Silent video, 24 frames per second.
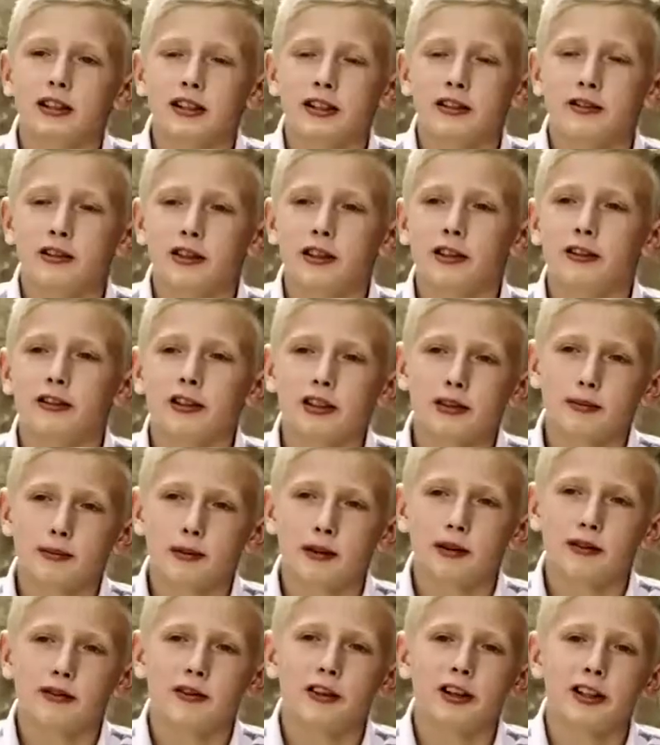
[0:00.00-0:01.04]
Even though he's
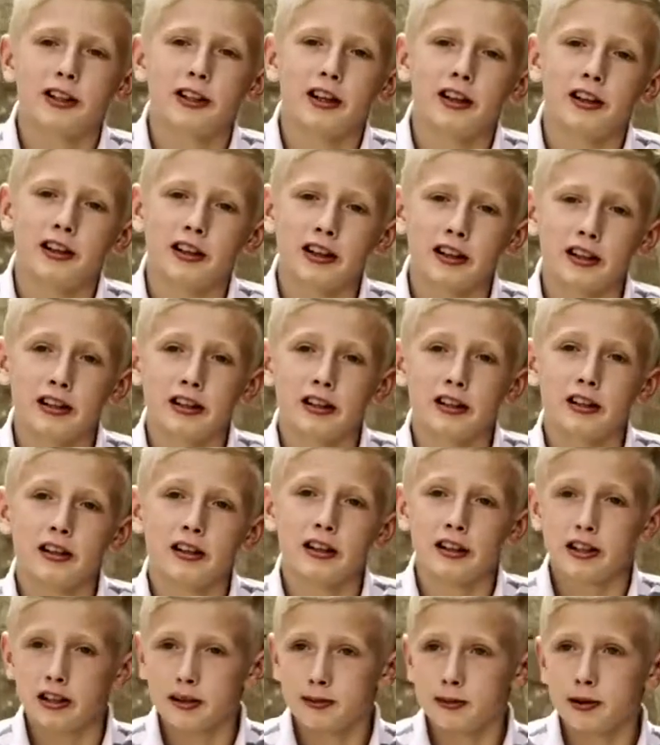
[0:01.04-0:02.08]
perfect and they didn't
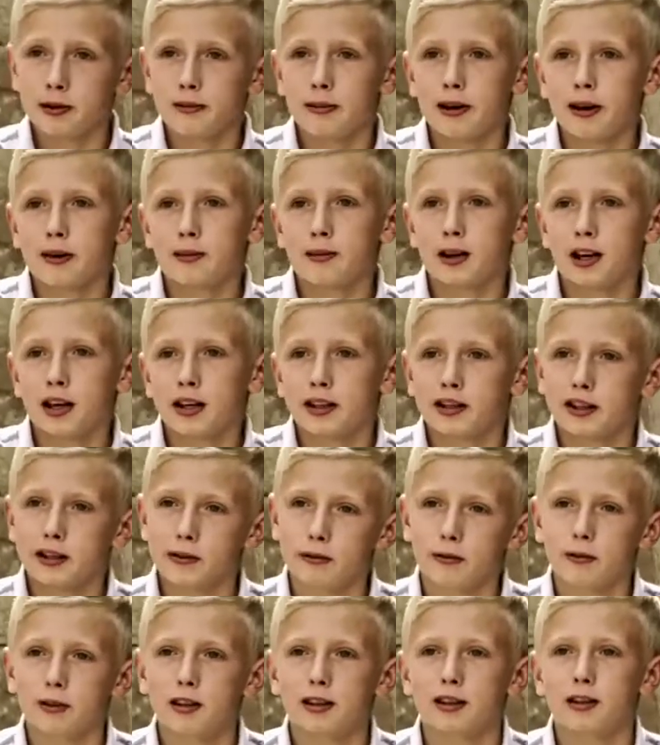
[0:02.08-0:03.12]
need to be baptized,
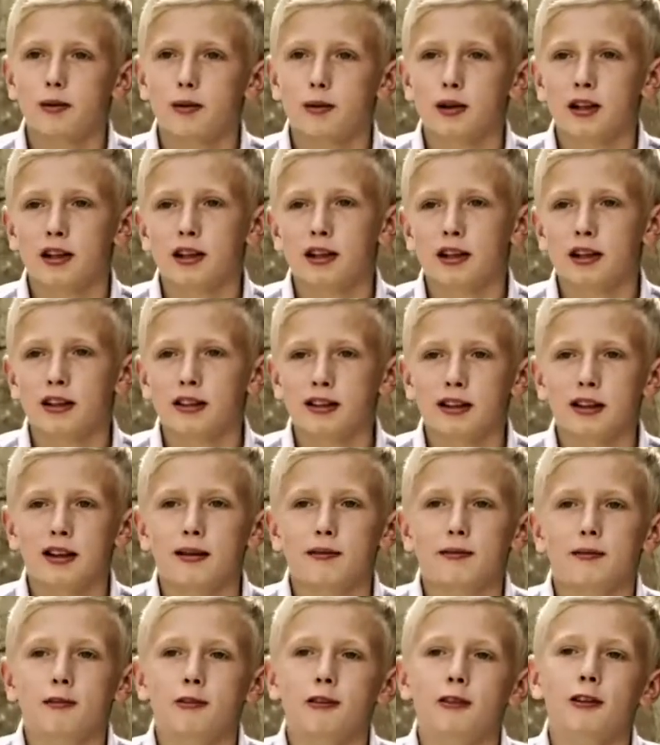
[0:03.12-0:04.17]
he wanted to be an
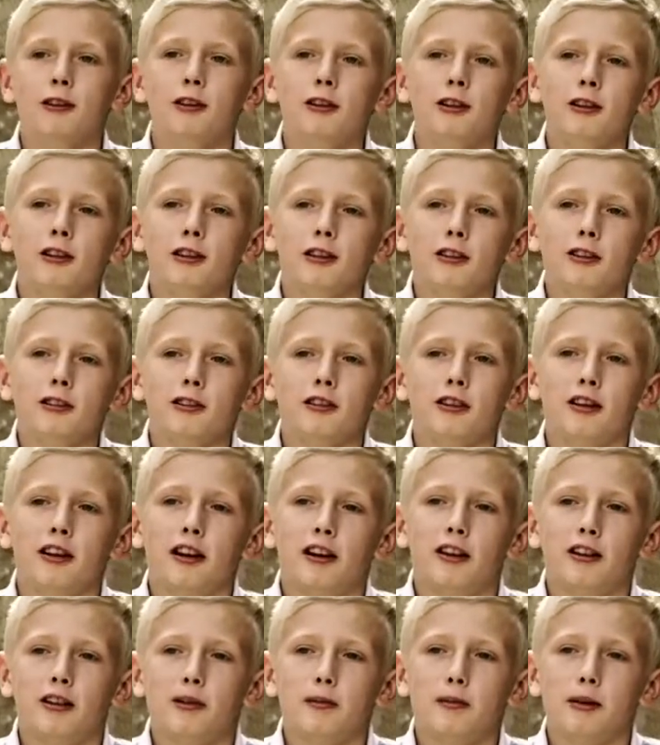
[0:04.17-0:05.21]
example so
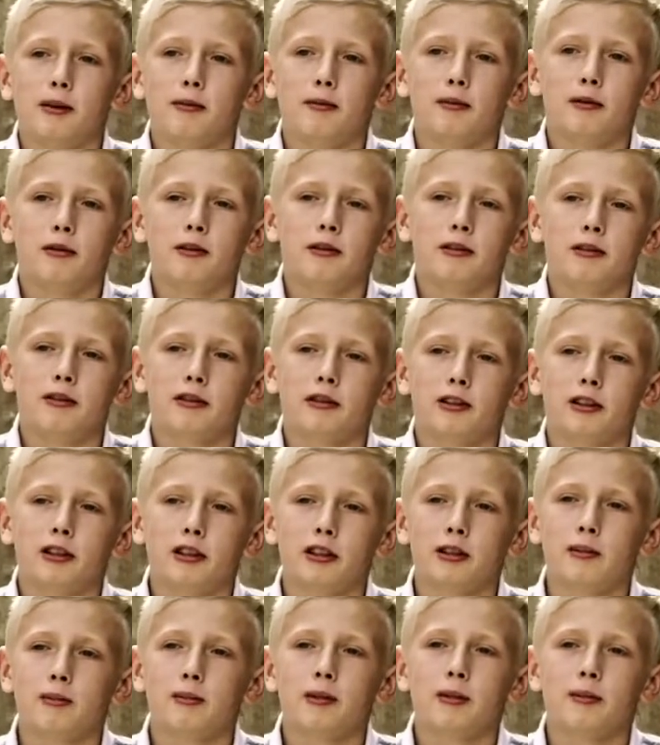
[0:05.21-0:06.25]
that other people
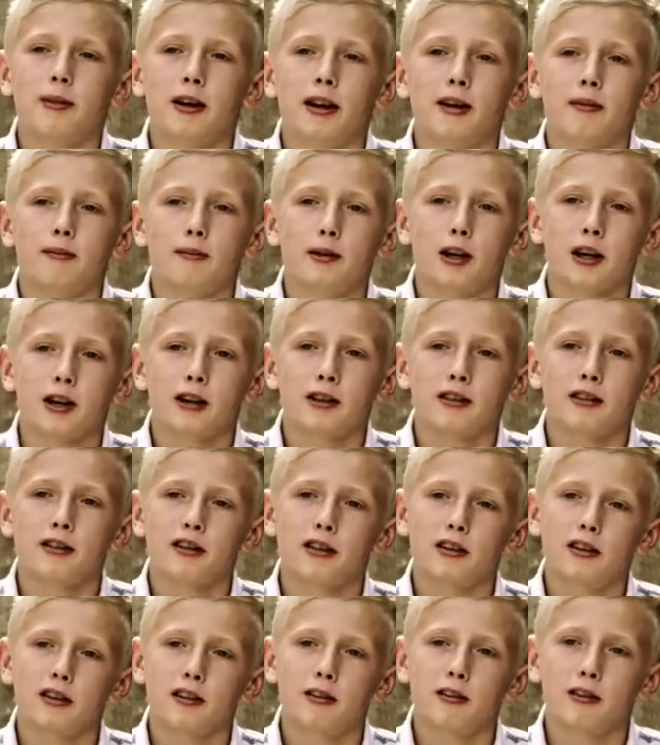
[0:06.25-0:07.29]
could be
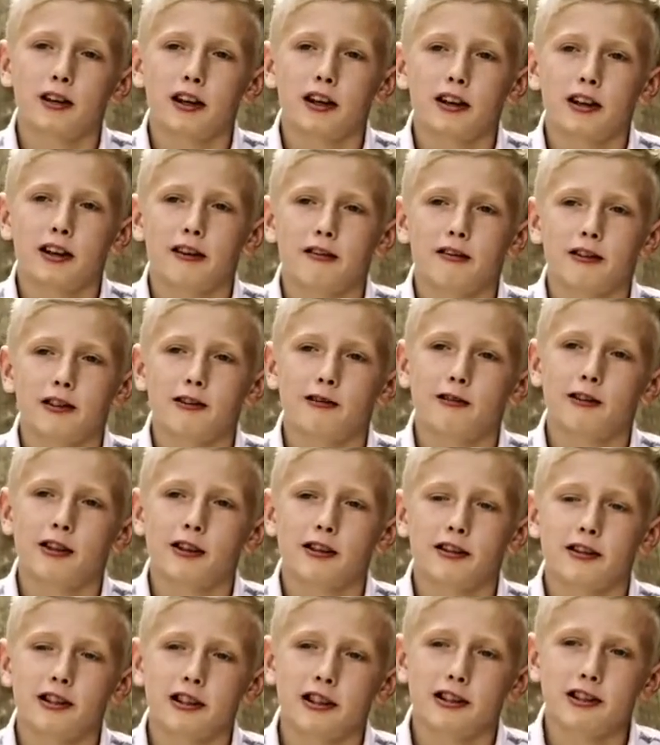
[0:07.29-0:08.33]
baptized and know that that was the
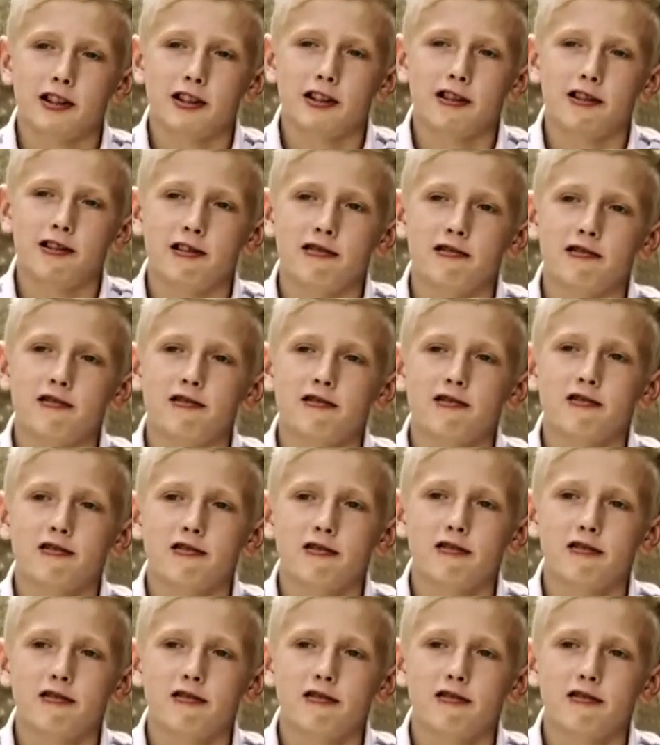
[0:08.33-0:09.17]
right thing to do.